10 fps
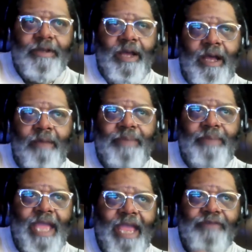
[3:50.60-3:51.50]
uh,
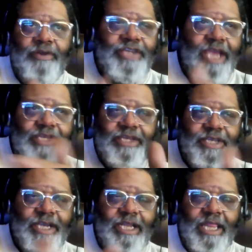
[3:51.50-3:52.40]
behavioral changes
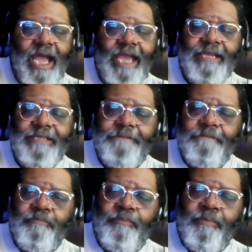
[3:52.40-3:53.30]
in clients.
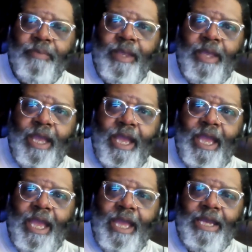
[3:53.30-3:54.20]

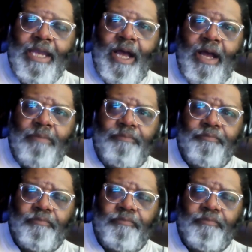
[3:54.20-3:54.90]
And um,